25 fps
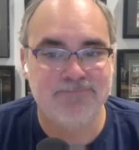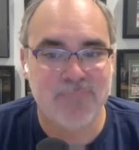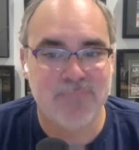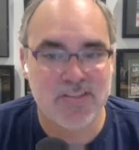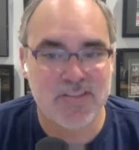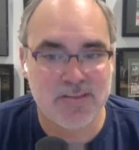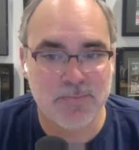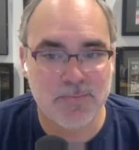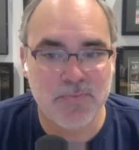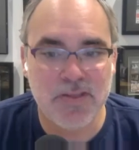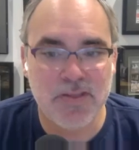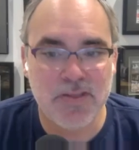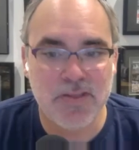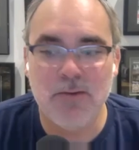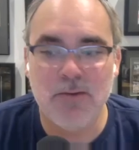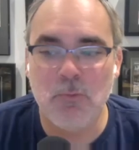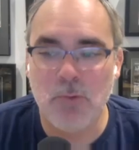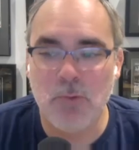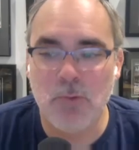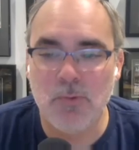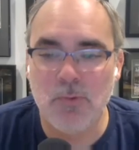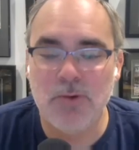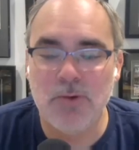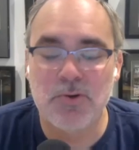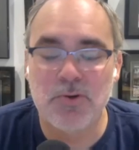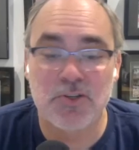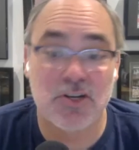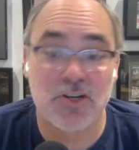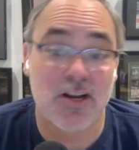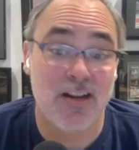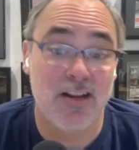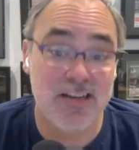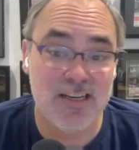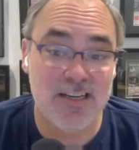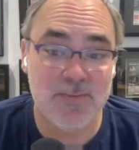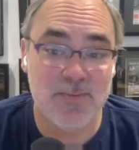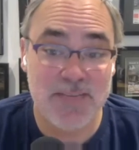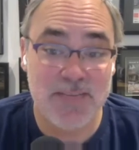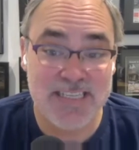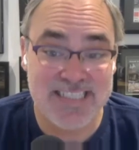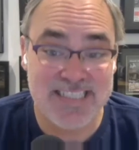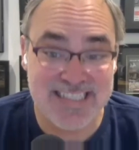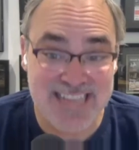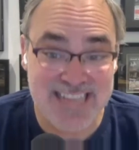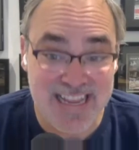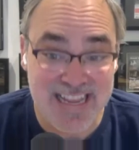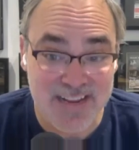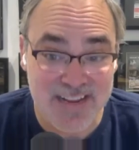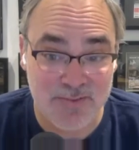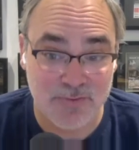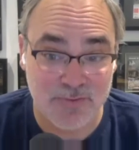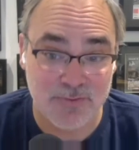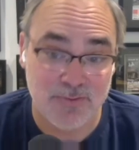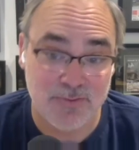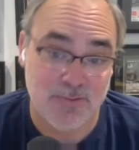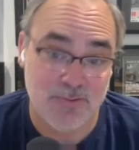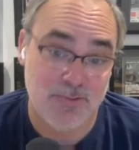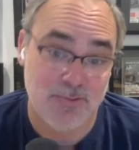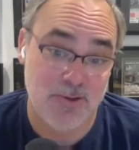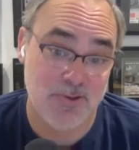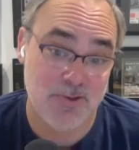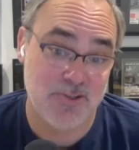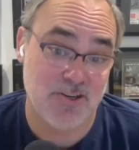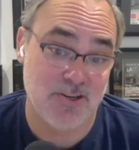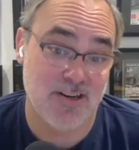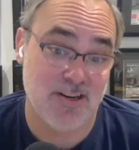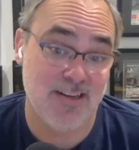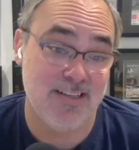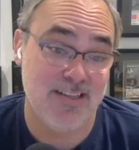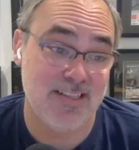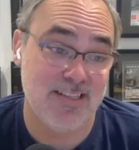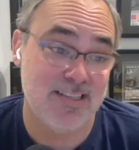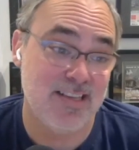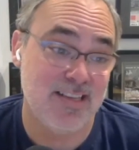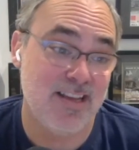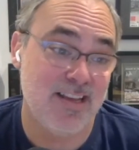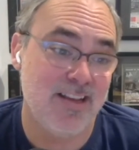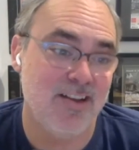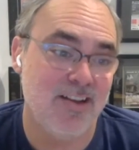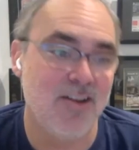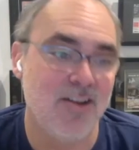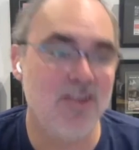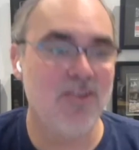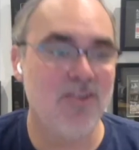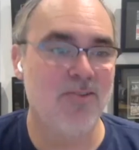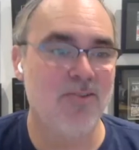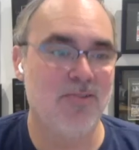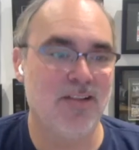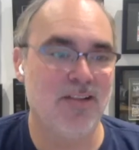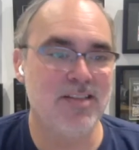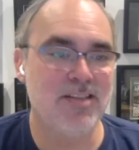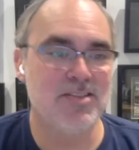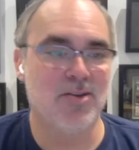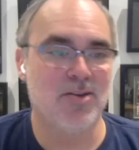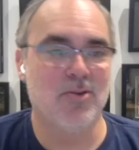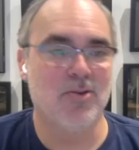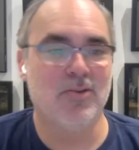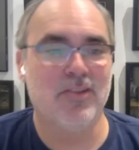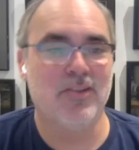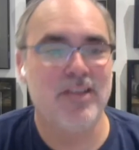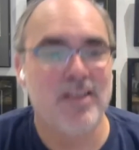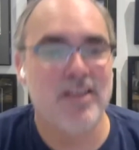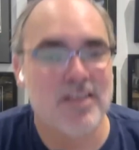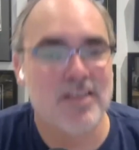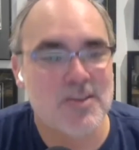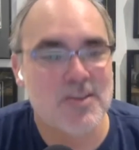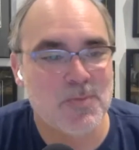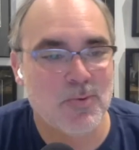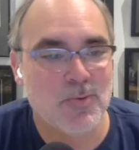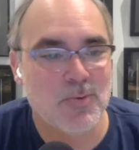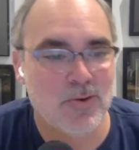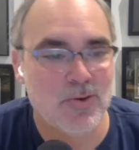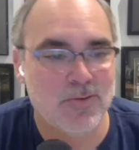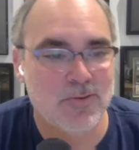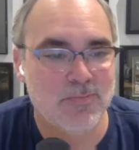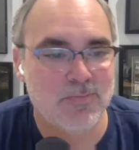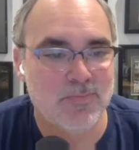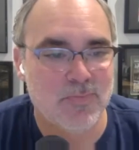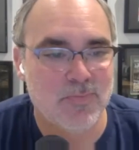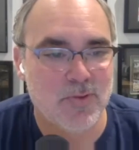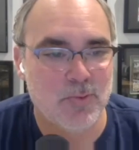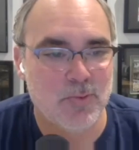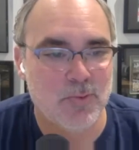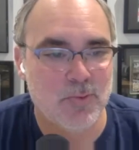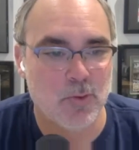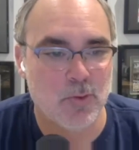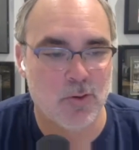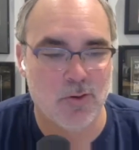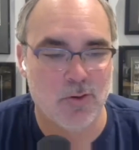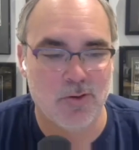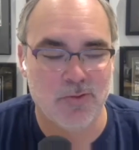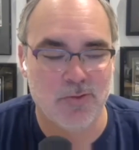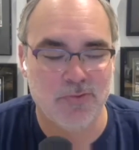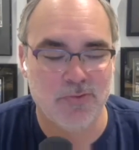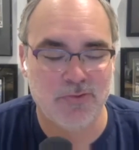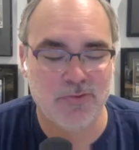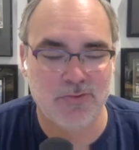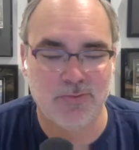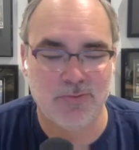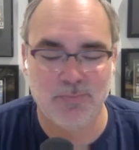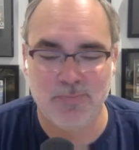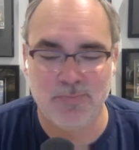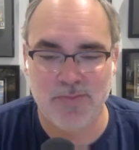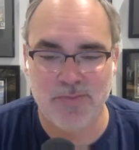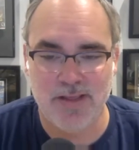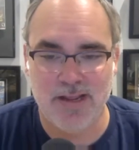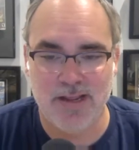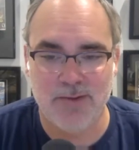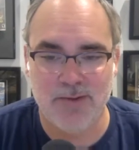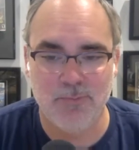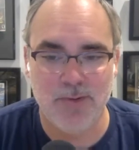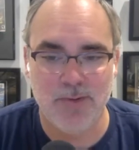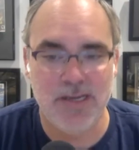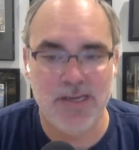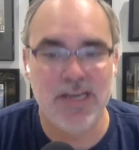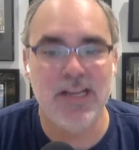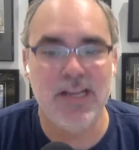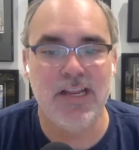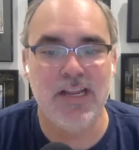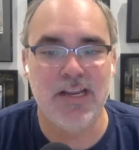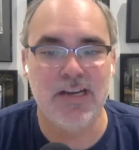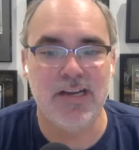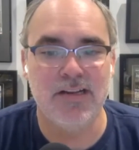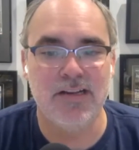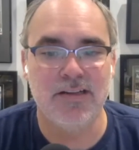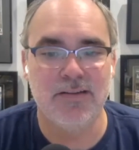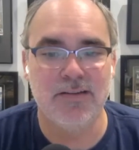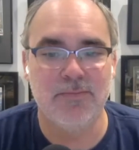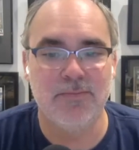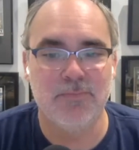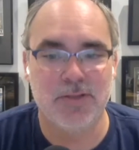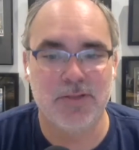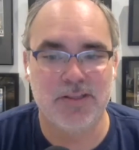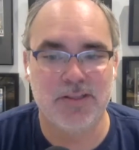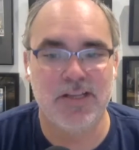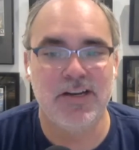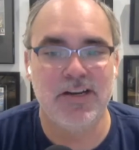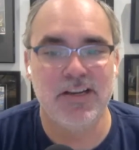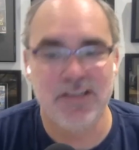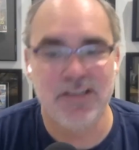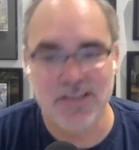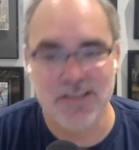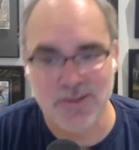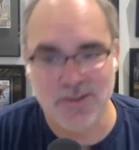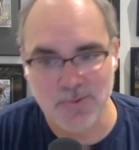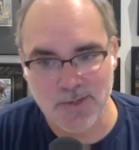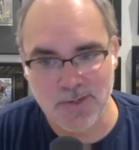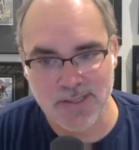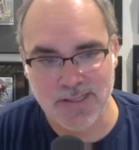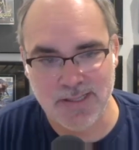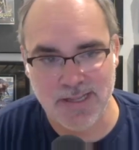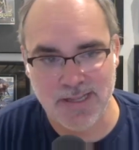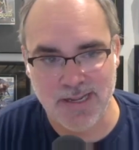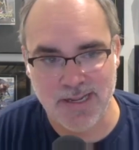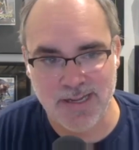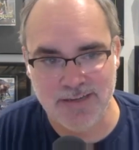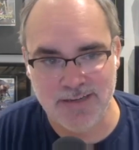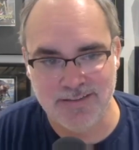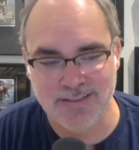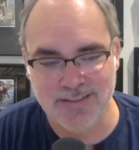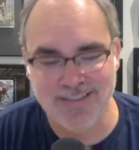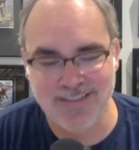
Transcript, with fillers: Something where we were trying to be safe. We were trying to say, oh, let's only export the worlds that we need. But then in doing that,